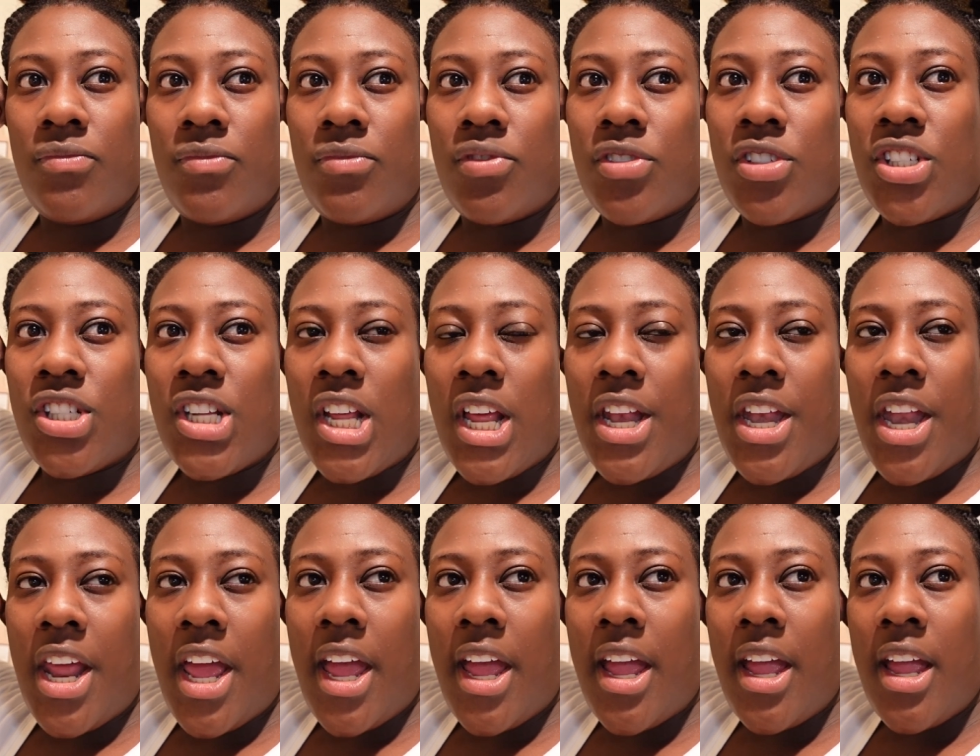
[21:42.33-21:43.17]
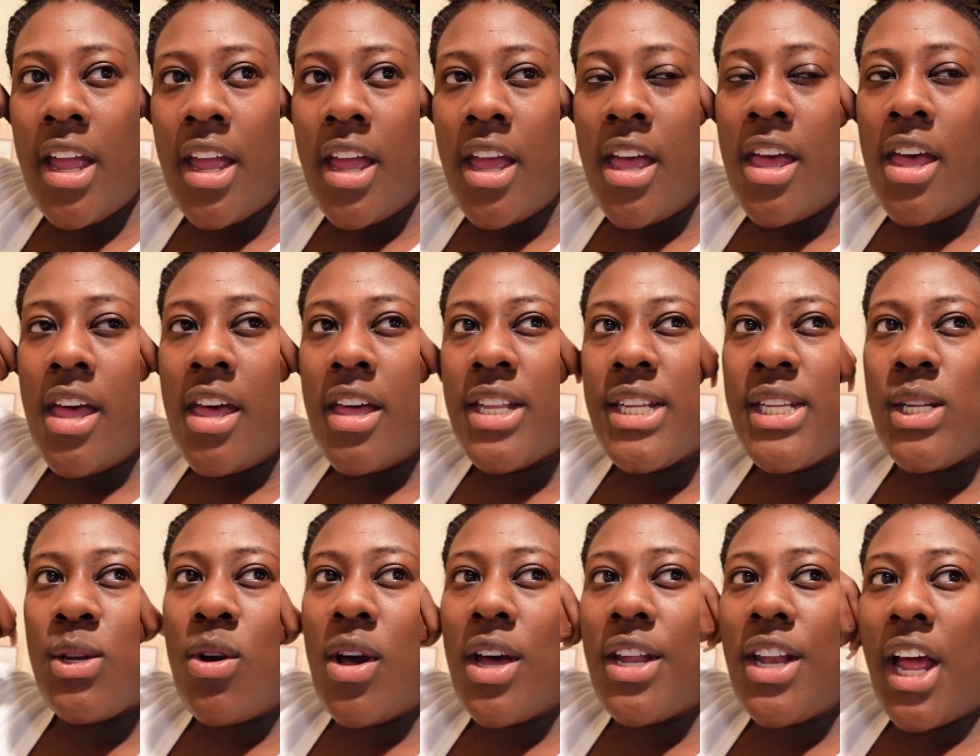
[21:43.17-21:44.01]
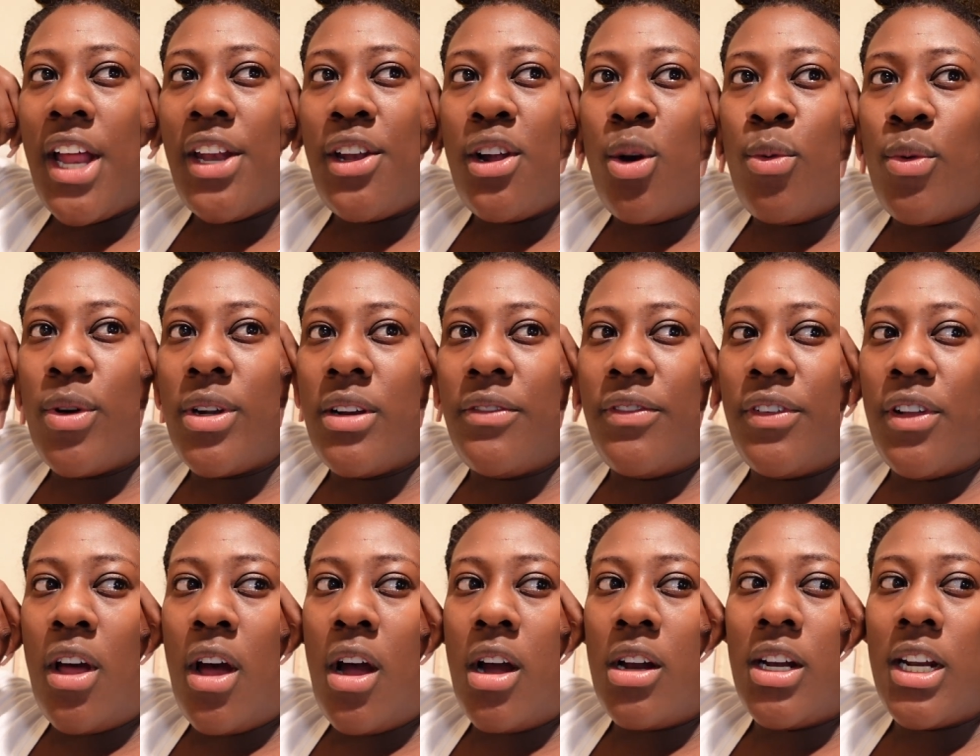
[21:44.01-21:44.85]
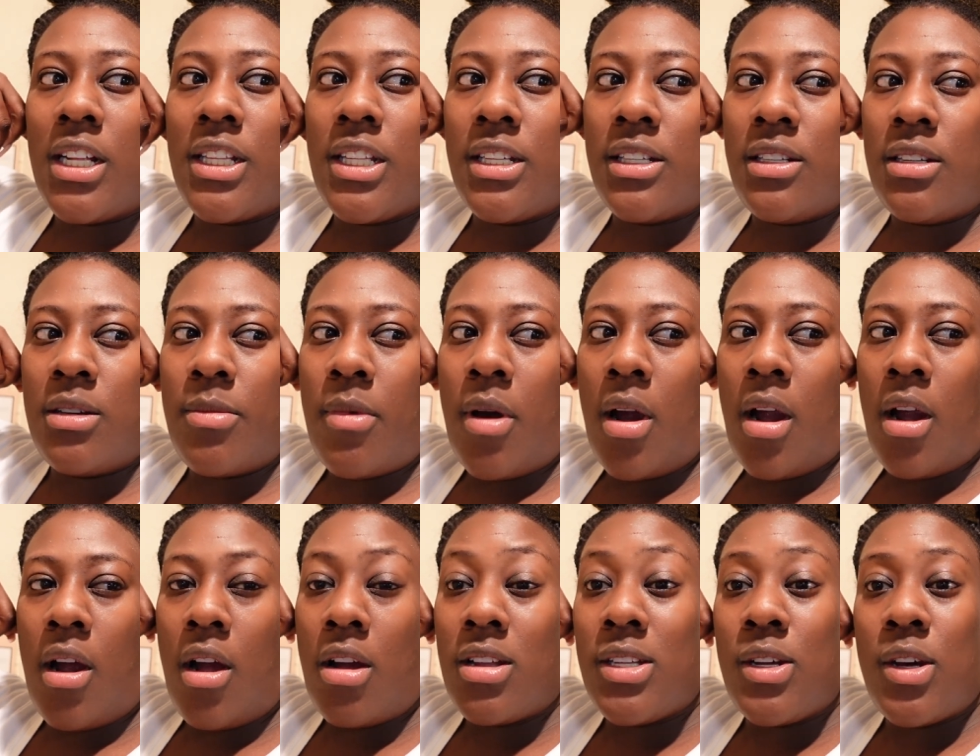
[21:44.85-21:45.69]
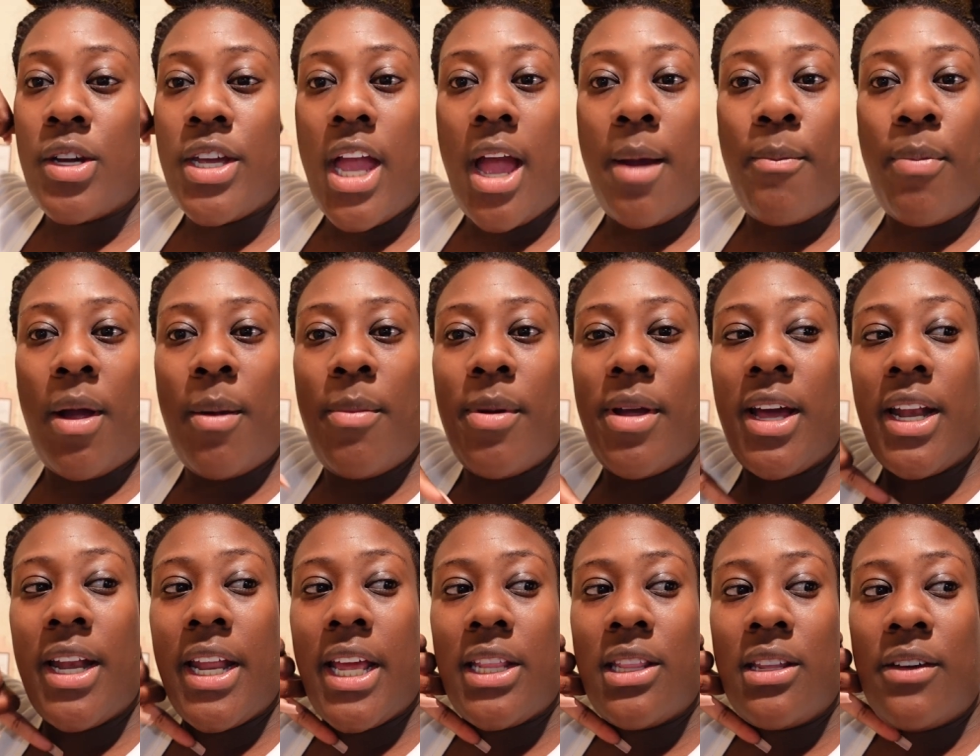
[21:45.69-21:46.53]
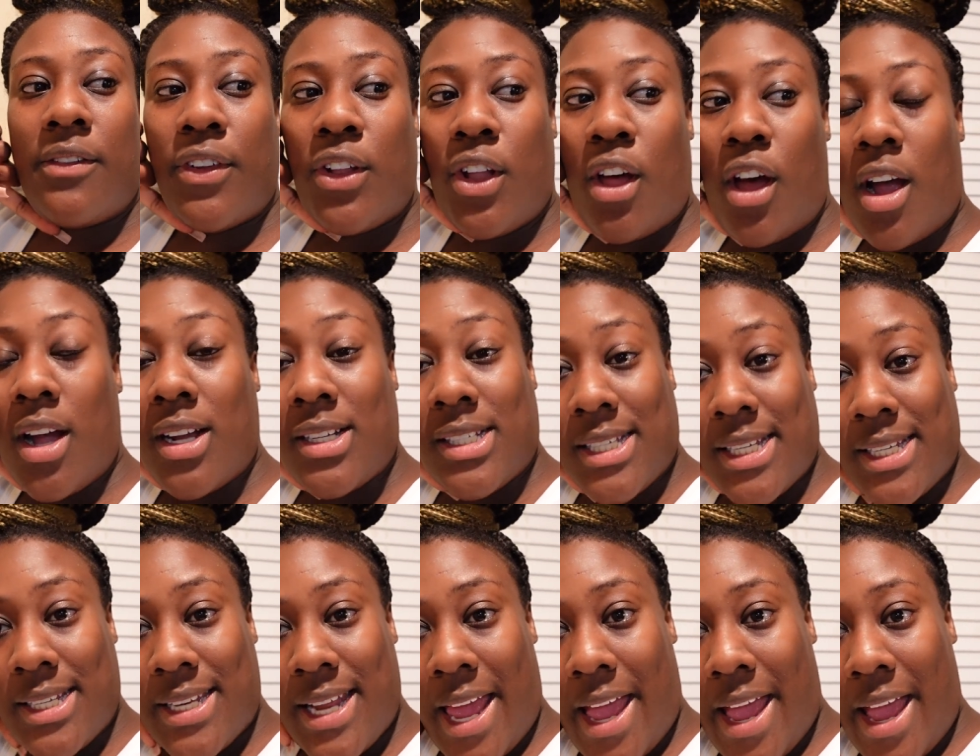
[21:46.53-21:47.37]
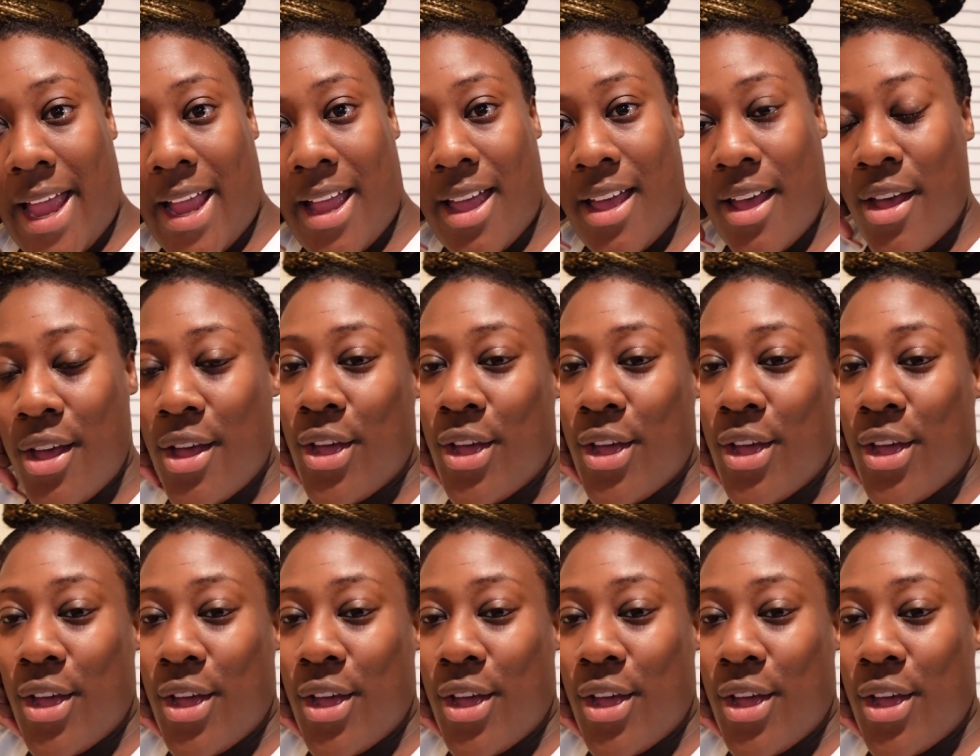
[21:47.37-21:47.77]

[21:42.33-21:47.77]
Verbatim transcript: Sunday. So, and I don't want to vlog nothing tomorrow. So yeah, I'm probably going to end the vlog today.